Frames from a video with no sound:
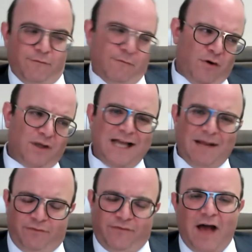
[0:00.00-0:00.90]
for
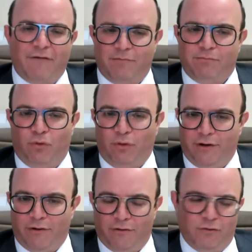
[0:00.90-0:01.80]
example, if you have an
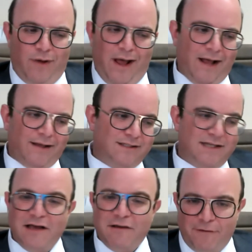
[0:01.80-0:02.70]
employer who has
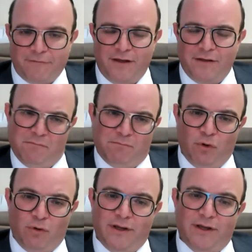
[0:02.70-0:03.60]
50
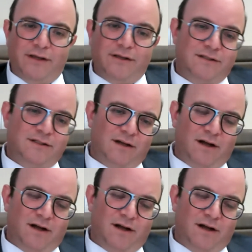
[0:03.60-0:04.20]
employees